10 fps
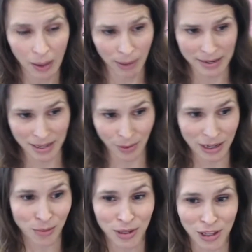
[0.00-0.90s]
that might sound
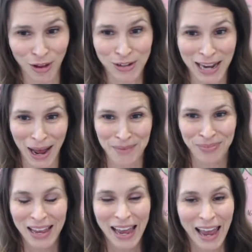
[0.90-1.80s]
like a really long time,
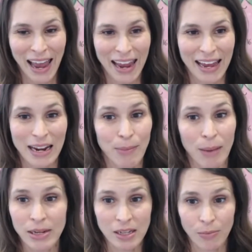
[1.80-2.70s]
and it
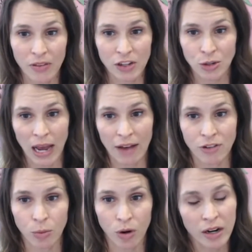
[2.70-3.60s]
might be something that you have
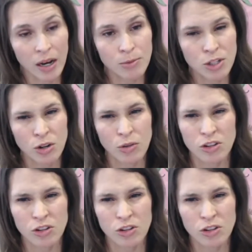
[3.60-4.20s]
to work up to.